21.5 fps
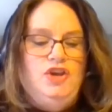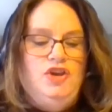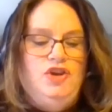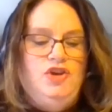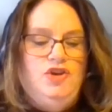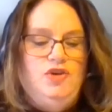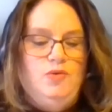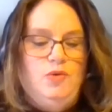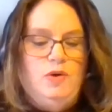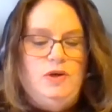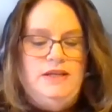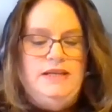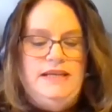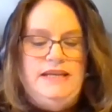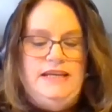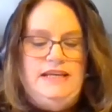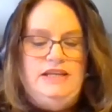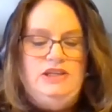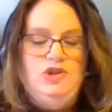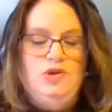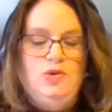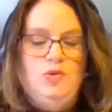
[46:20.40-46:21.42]
You would
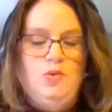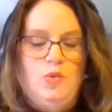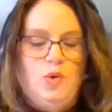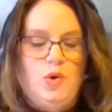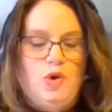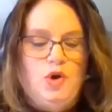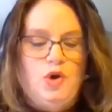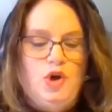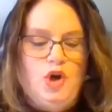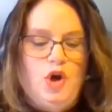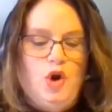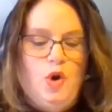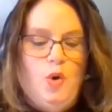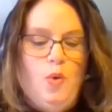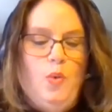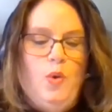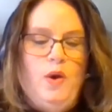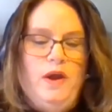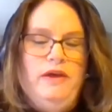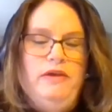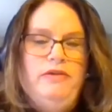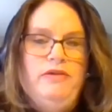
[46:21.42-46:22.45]
need to work
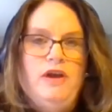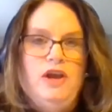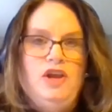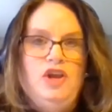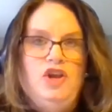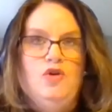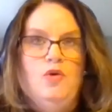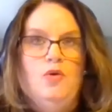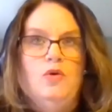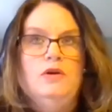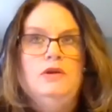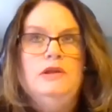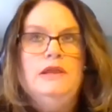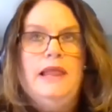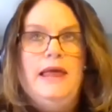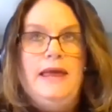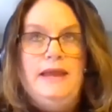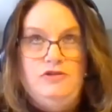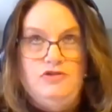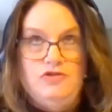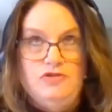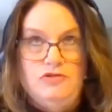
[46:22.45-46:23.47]
with your
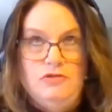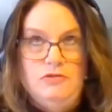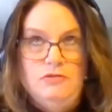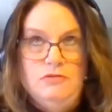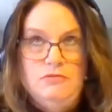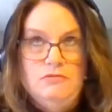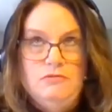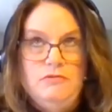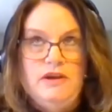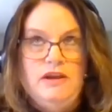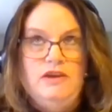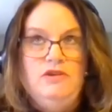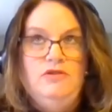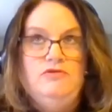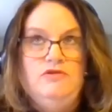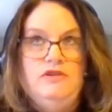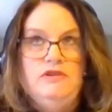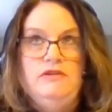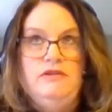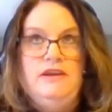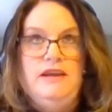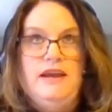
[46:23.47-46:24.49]
lender that you
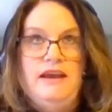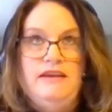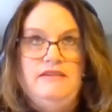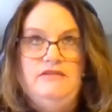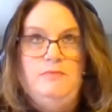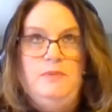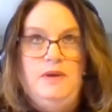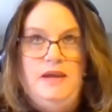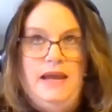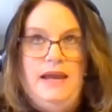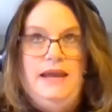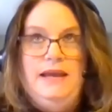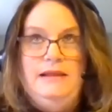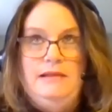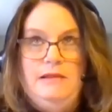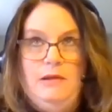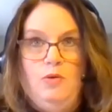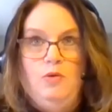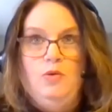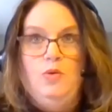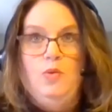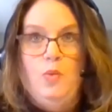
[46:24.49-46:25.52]
did the SBA
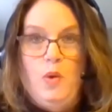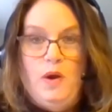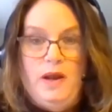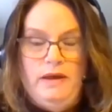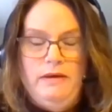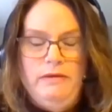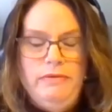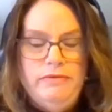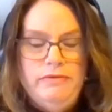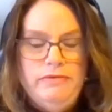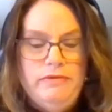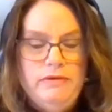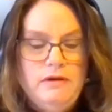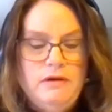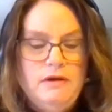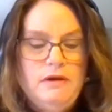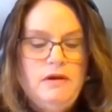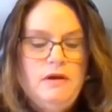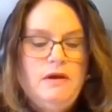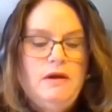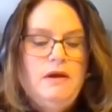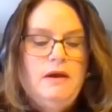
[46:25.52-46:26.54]
loan with,
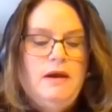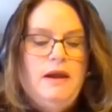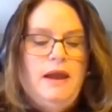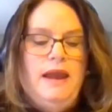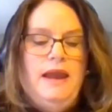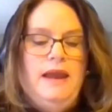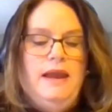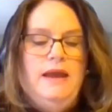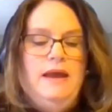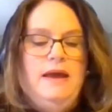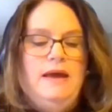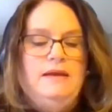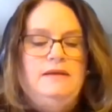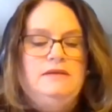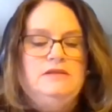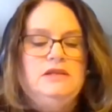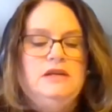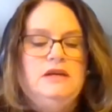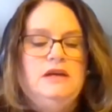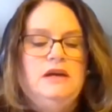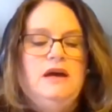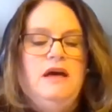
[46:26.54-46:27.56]

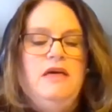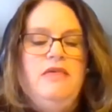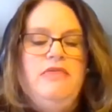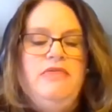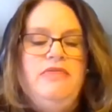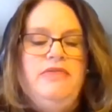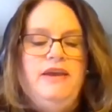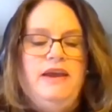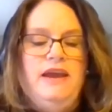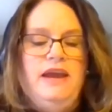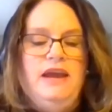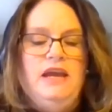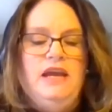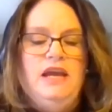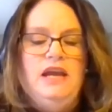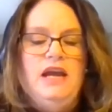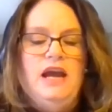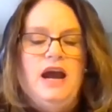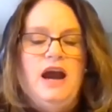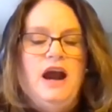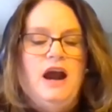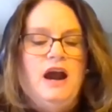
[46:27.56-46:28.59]
and
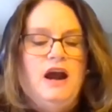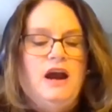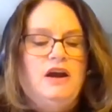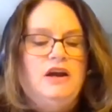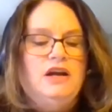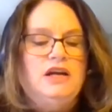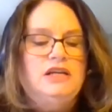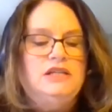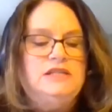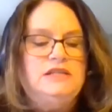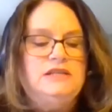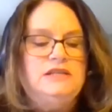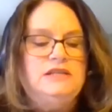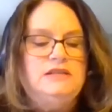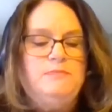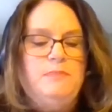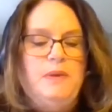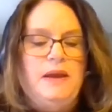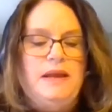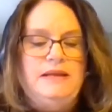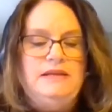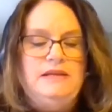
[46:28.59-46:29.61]
they are
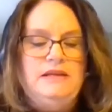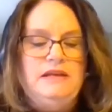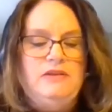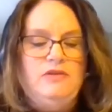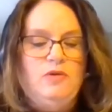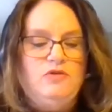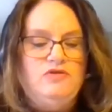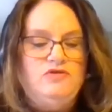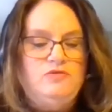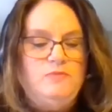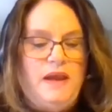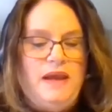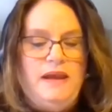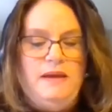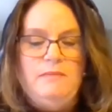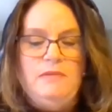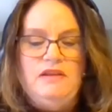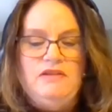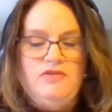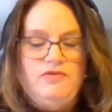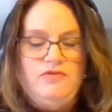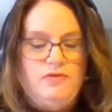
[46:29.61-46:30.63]
suspending those
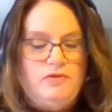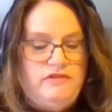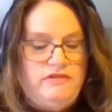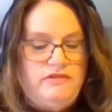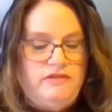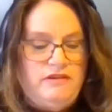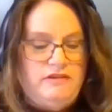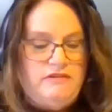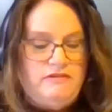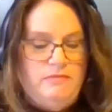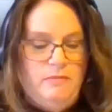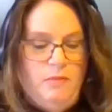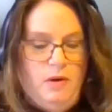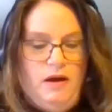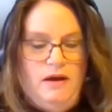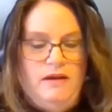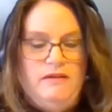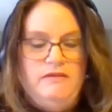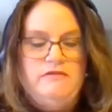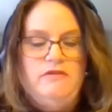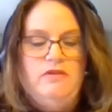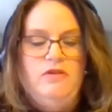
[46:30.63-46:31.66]
payments for 6
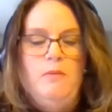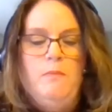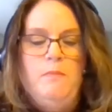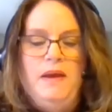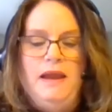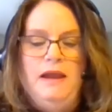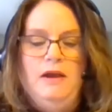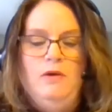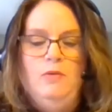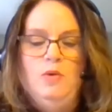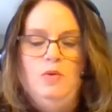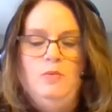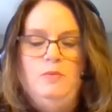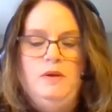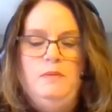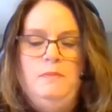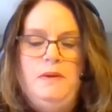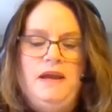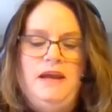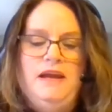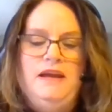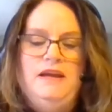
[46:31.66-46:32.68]
months. The bank will
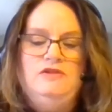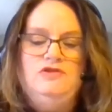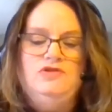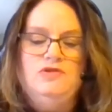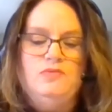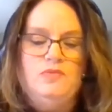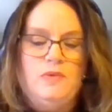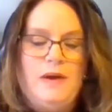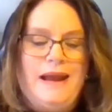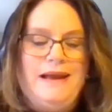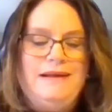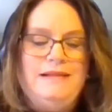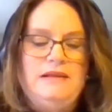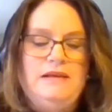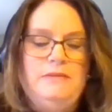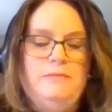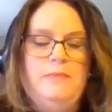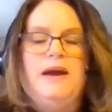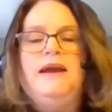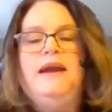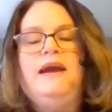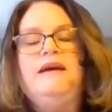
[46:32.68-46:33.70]
be paid directly
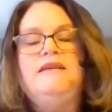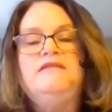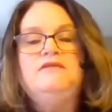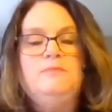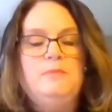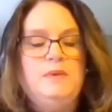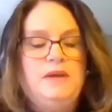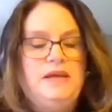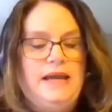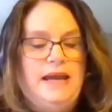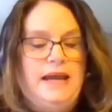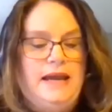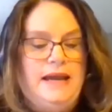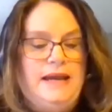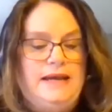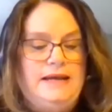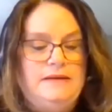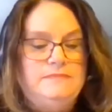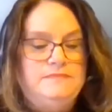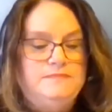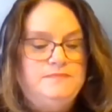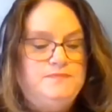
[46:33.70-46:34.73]
by
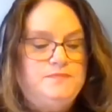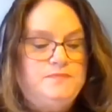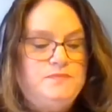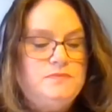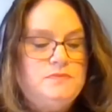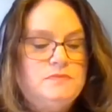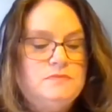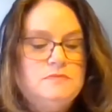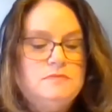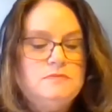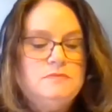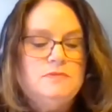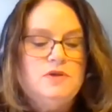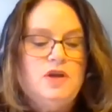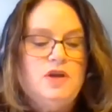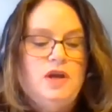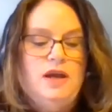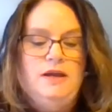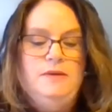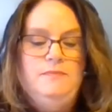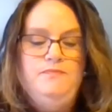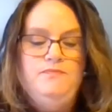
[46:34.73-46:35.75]
SBA.
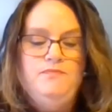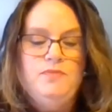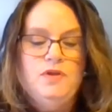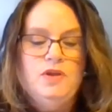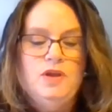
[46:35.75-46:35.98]
Okay.